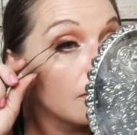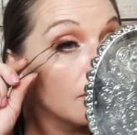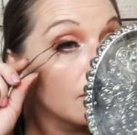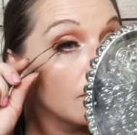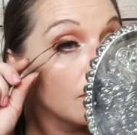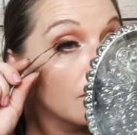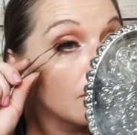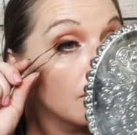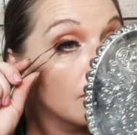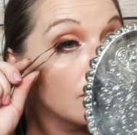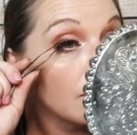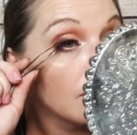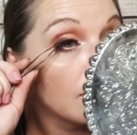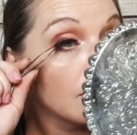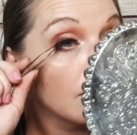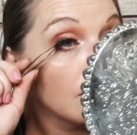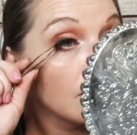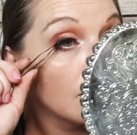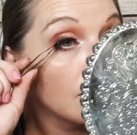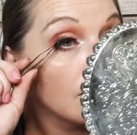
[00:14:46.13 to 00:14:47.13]

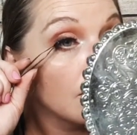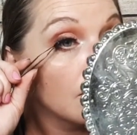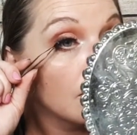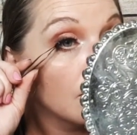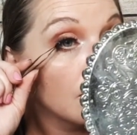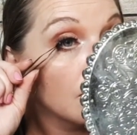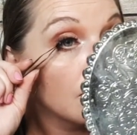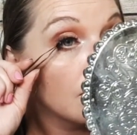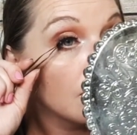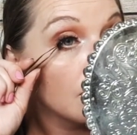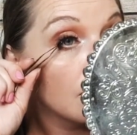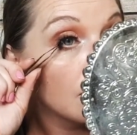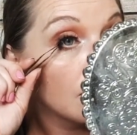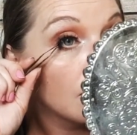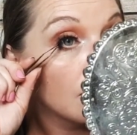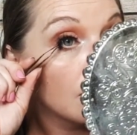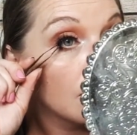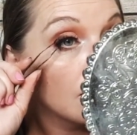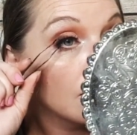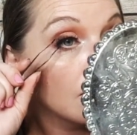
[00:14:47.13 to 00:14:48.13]

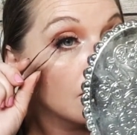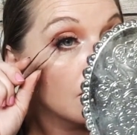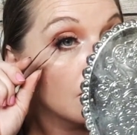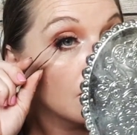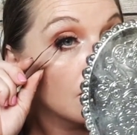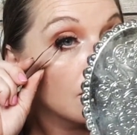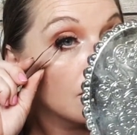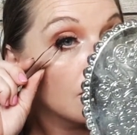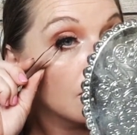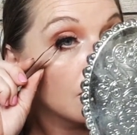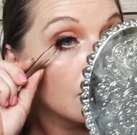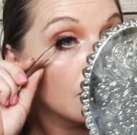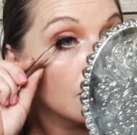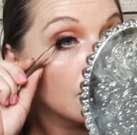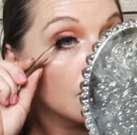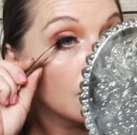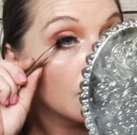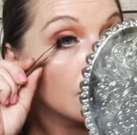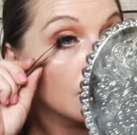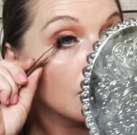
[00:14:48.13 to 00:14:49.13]

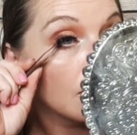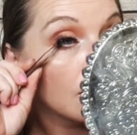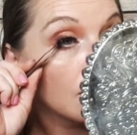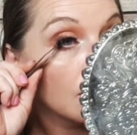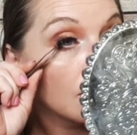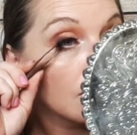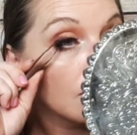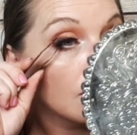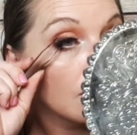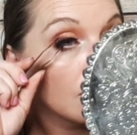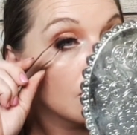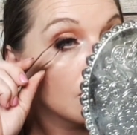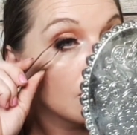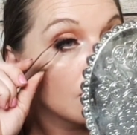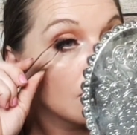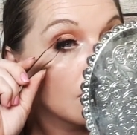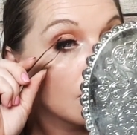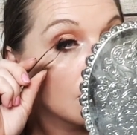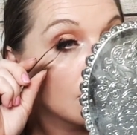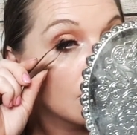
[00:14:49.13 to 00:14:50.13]

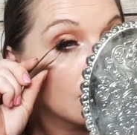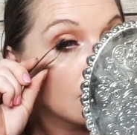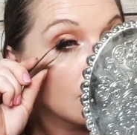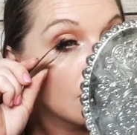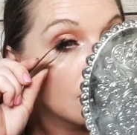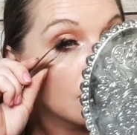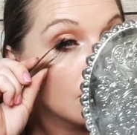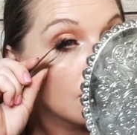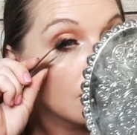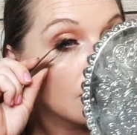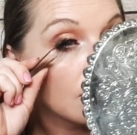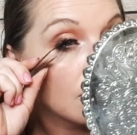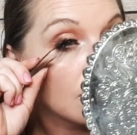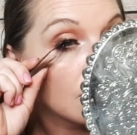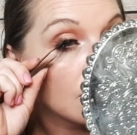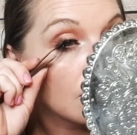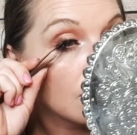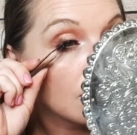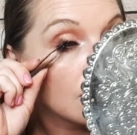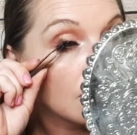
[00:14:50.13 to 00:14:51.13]

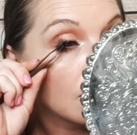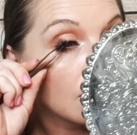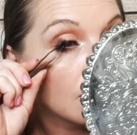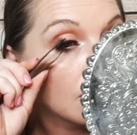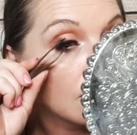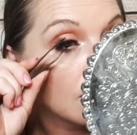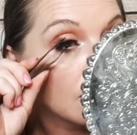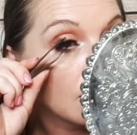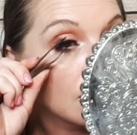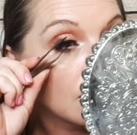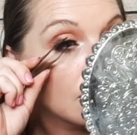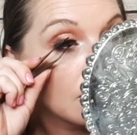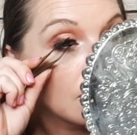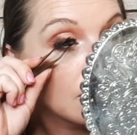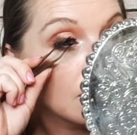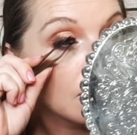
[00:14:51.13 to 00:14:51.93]
(silence)